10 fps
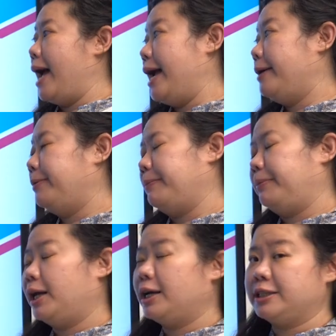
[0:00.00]
A
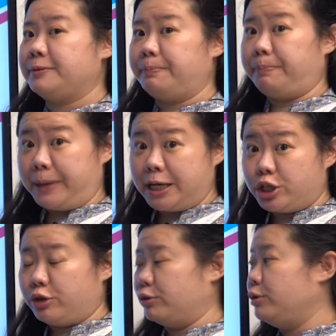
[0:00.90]
plus
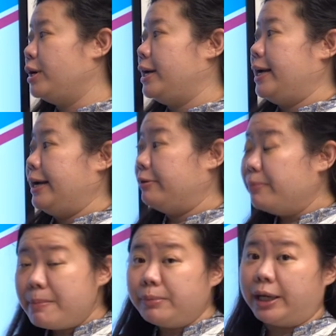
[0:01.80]
B2.
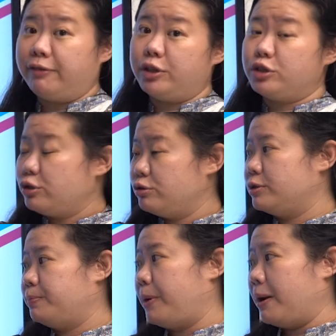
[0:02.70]
Remember, if you
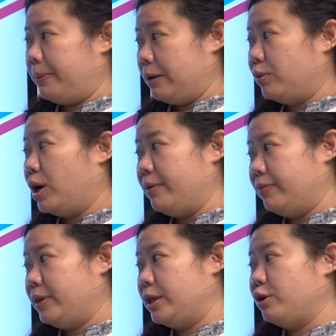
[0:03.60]
choose part
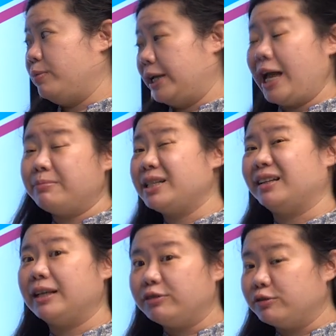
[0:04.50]
B1, you'll be kept
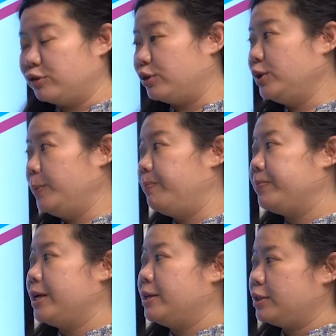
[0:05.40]
at level 4.
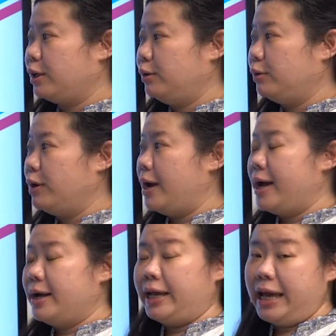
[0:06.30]
So
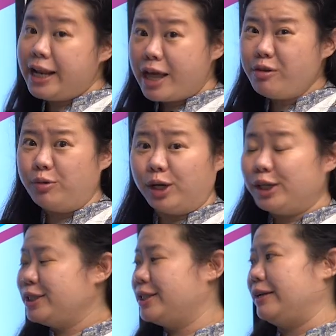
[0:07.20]
in other
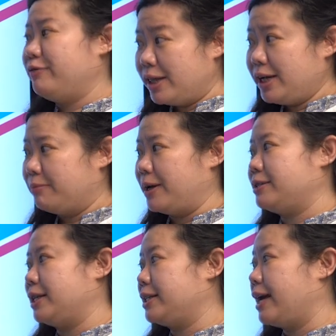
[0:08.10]
words, if you think
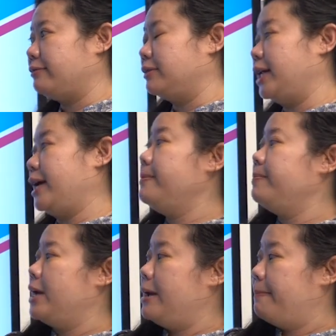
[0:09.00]
about it carefully,
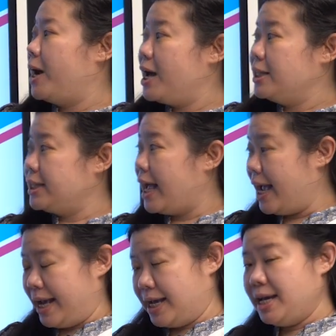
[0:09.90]
part
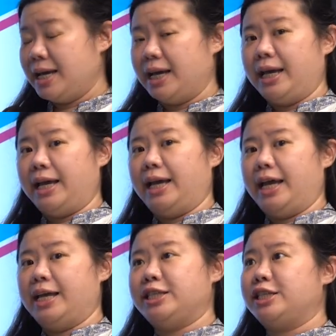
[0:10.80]
A,
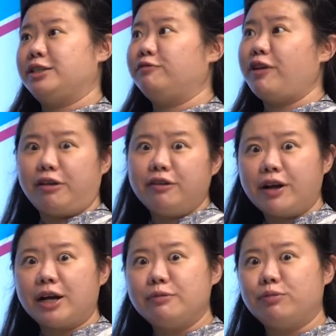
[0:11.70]
it's very,
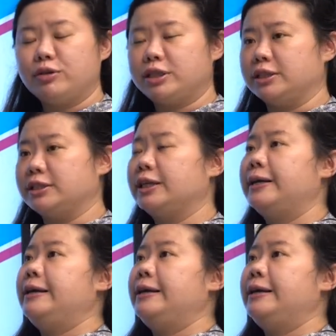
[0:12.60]
very important.